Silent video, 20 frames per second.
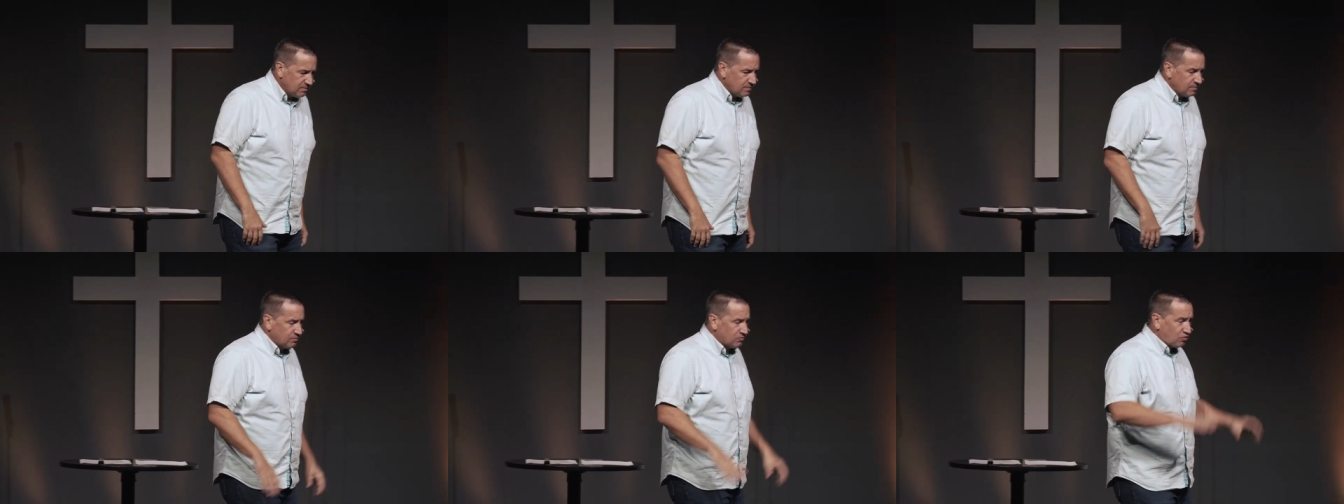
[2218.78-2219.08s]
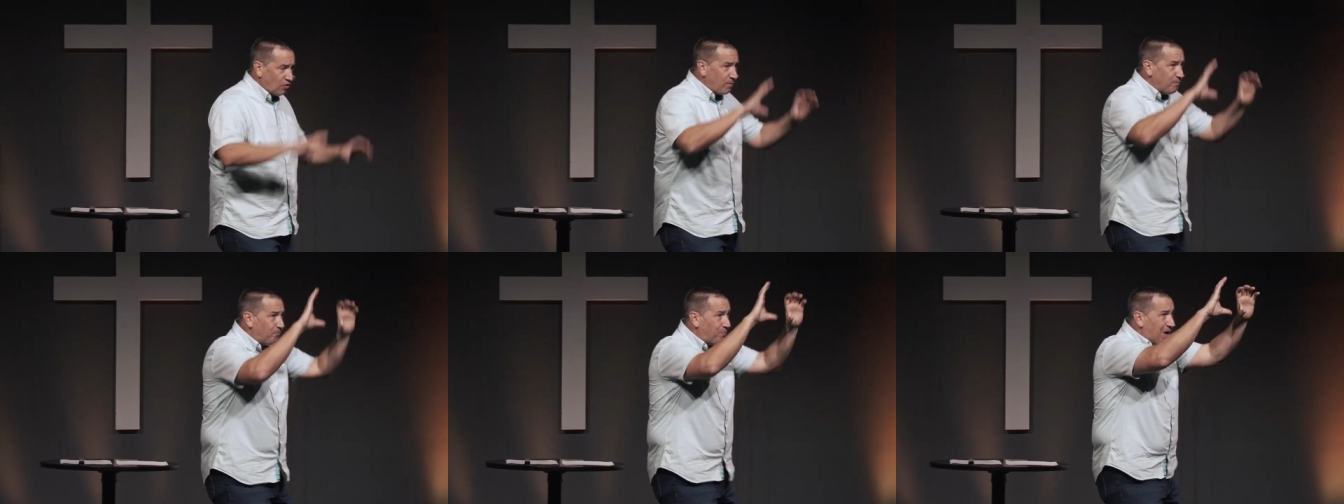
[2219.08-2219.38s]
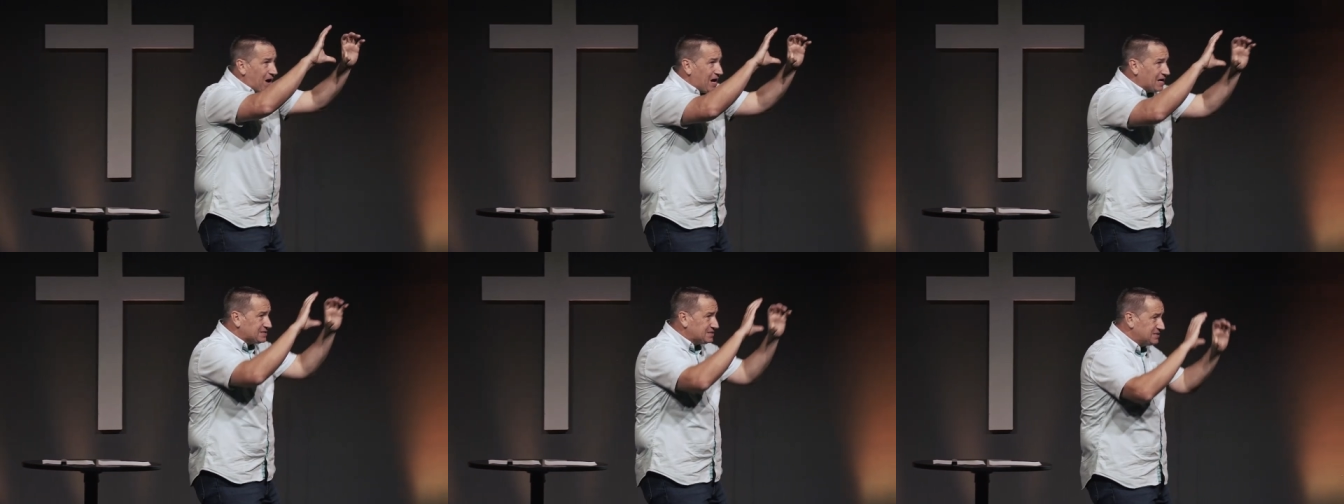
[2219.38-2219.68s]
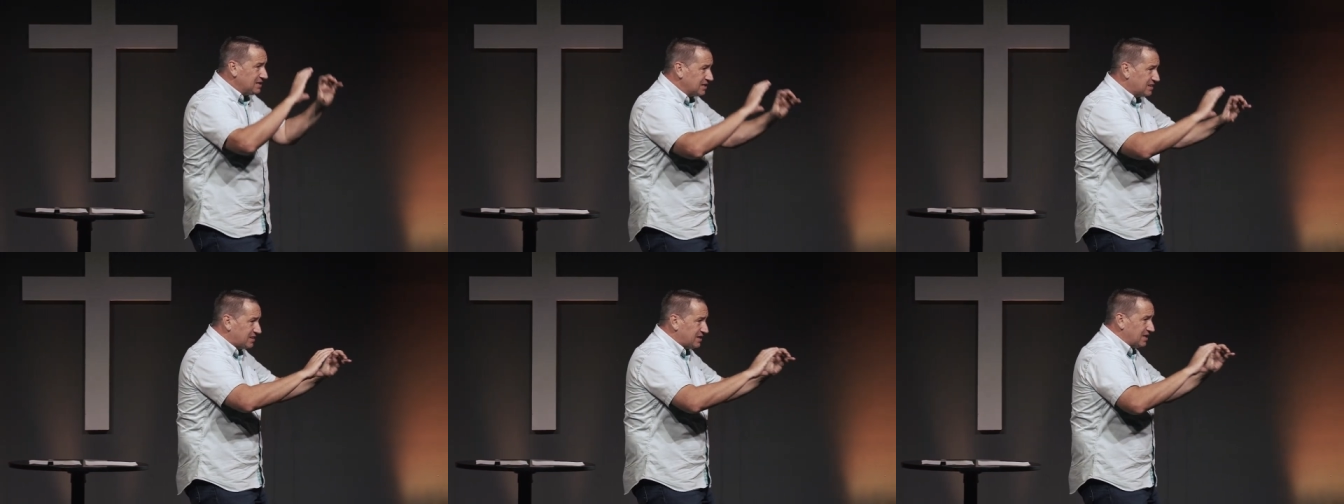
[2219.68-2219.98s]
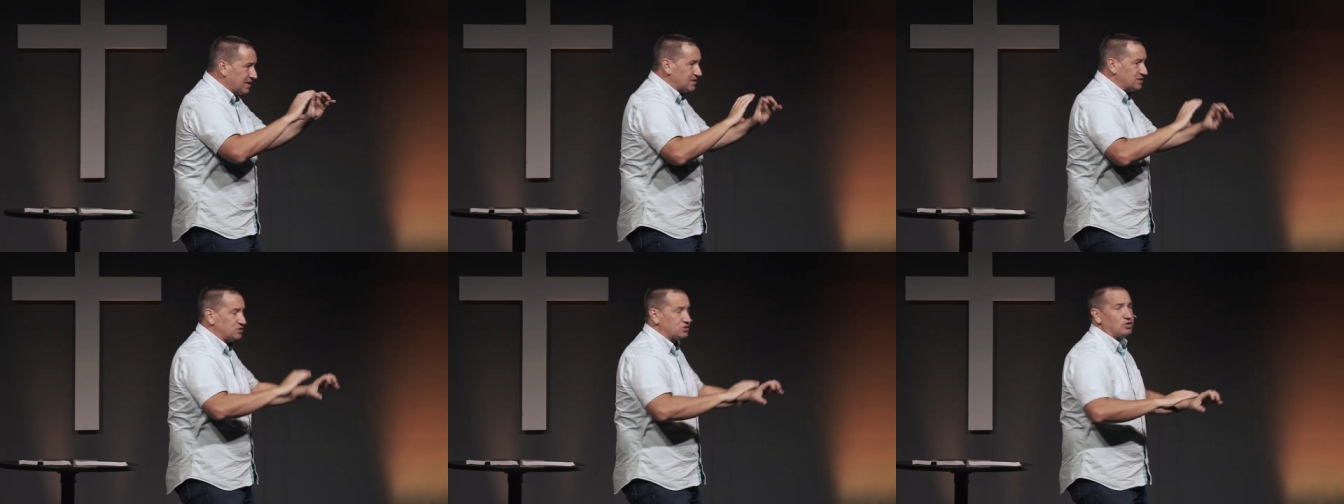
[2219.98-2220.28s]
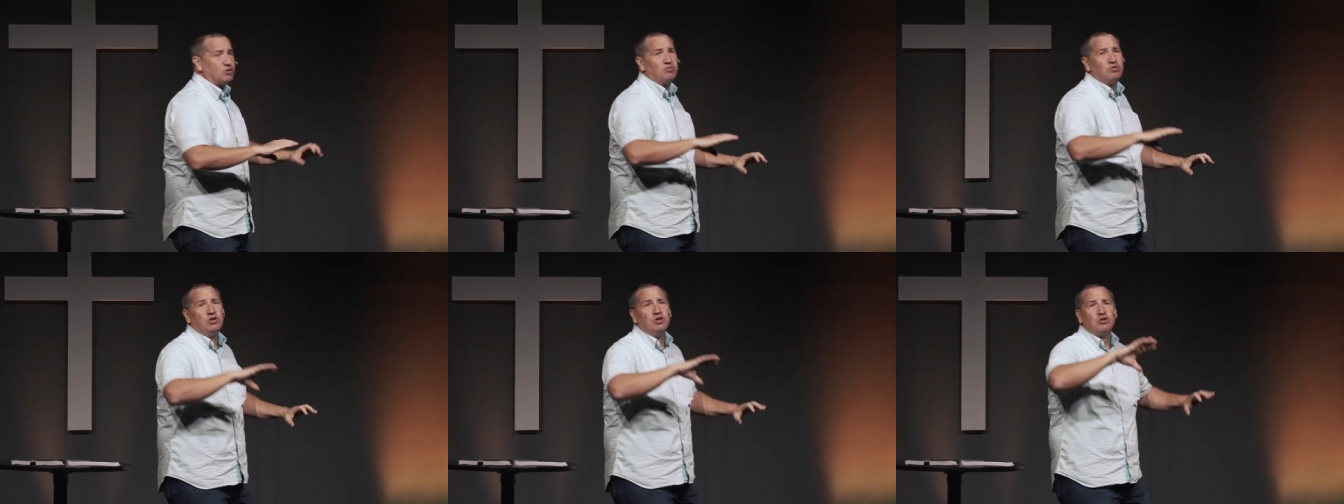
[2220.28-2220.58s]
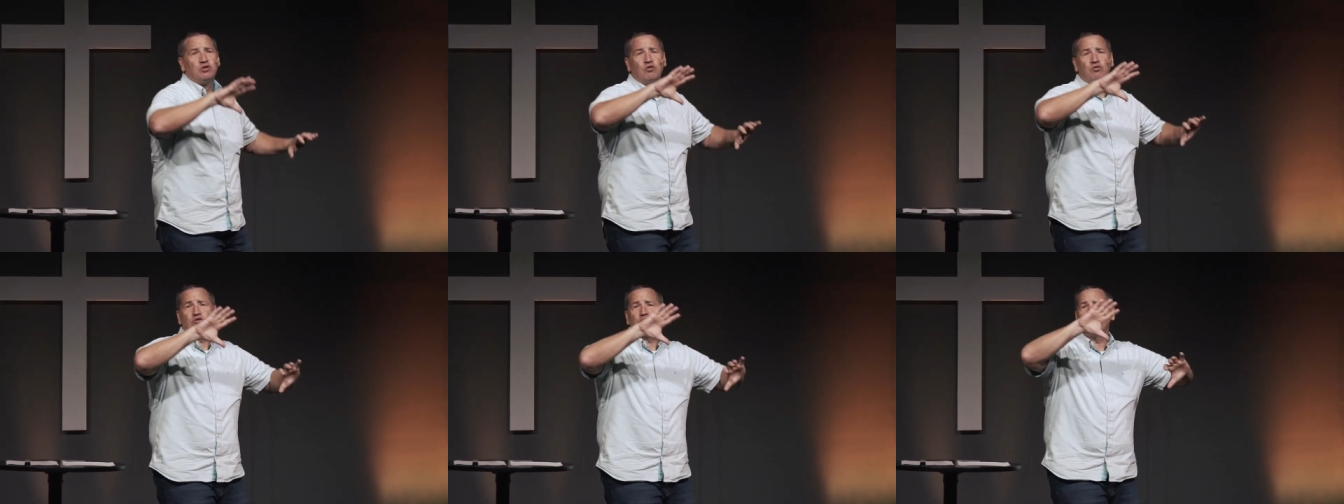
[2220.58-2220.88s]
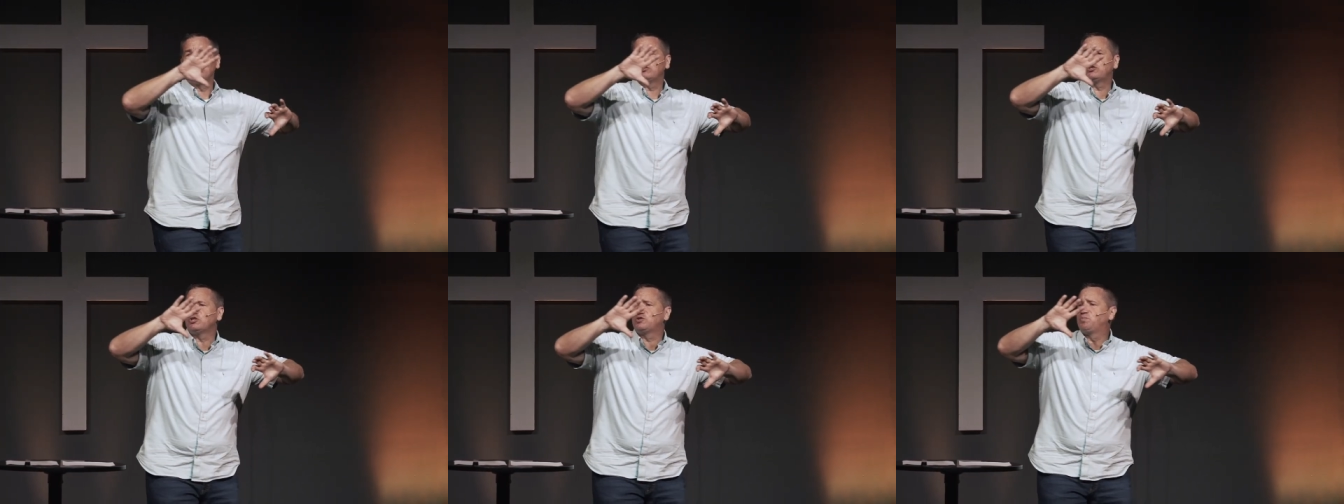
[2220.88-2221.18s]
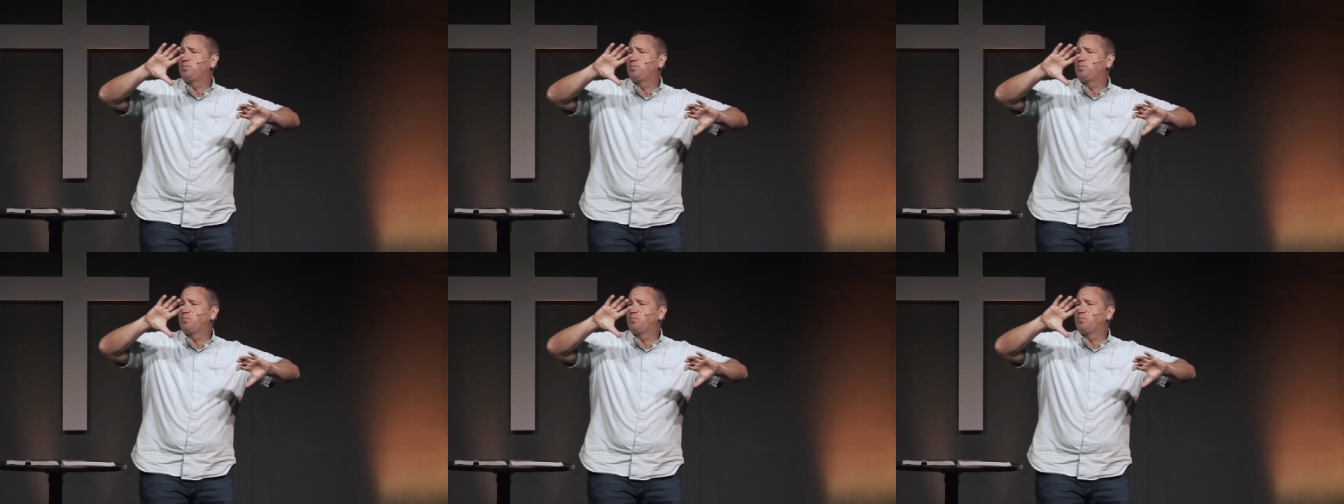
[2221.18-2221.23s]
Start boxing things. Don't, don't, don't just